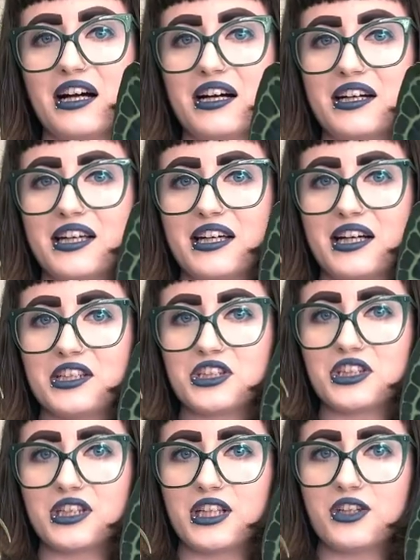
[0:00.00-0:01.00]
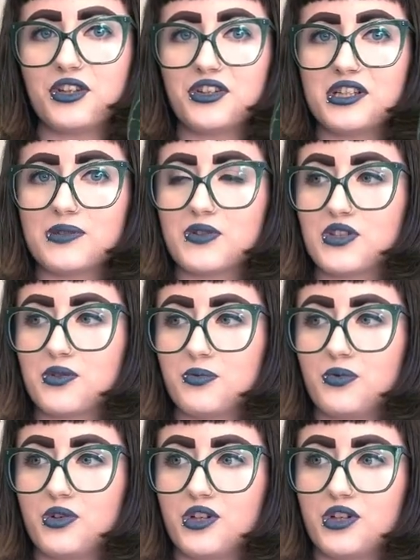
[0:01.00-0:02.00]
I actually got this for
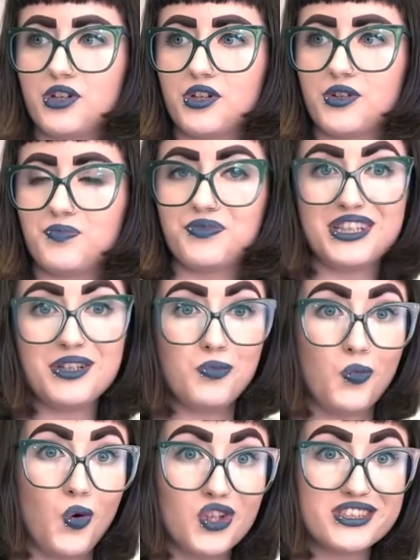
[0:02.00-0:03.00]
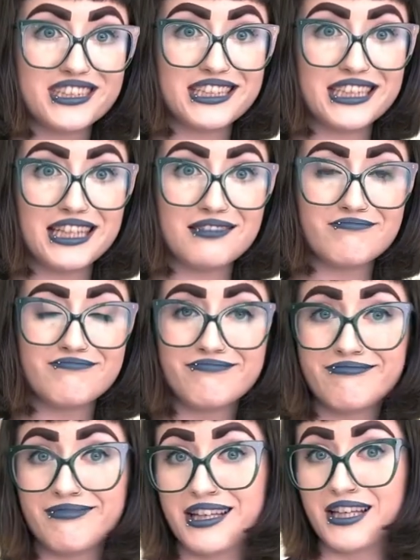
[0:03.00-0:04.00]
someone. They didn't want it,
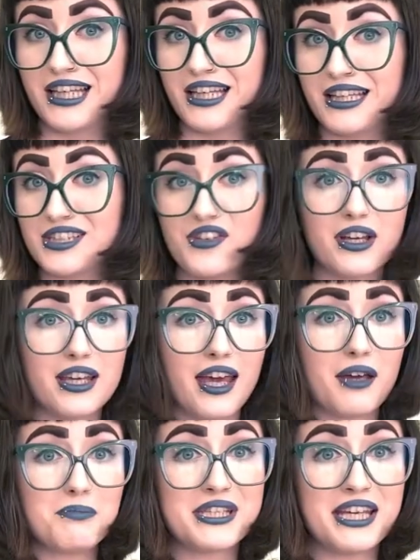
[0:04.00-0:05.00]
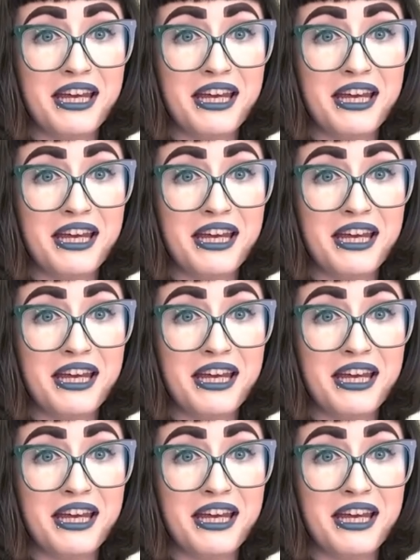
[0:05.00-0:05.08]
so I kept it.